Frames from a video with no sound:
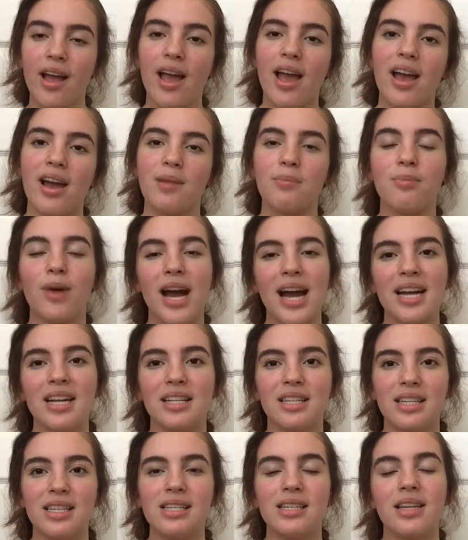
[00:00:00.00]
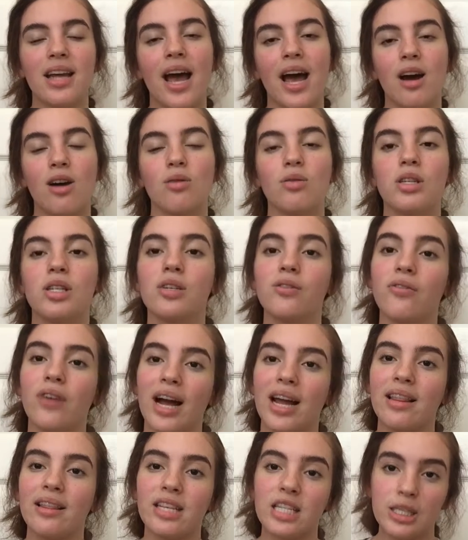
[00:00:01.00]
and practiced how to
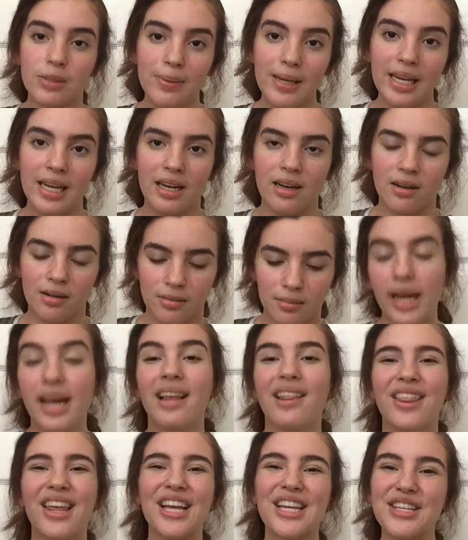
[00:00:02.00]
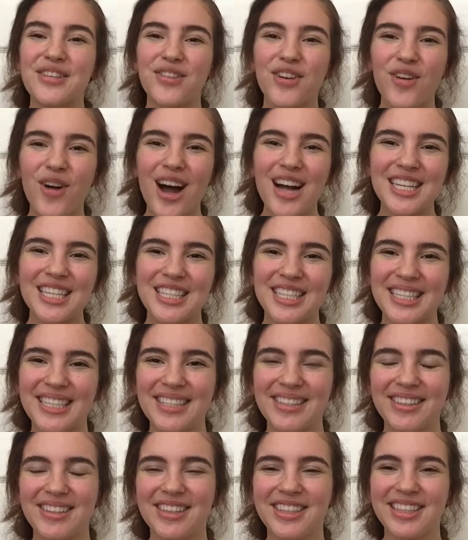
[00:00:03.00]
find the speed. Thanks for
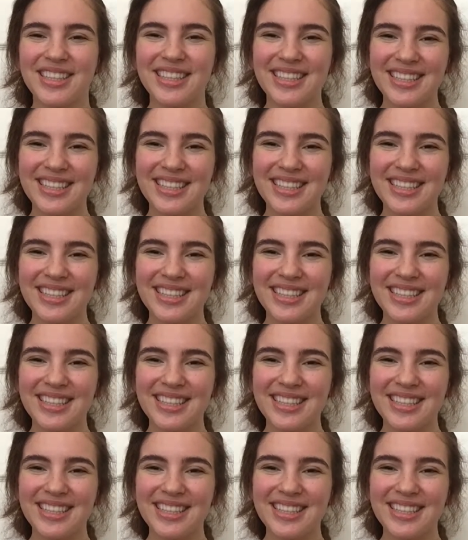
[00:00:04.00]
watching!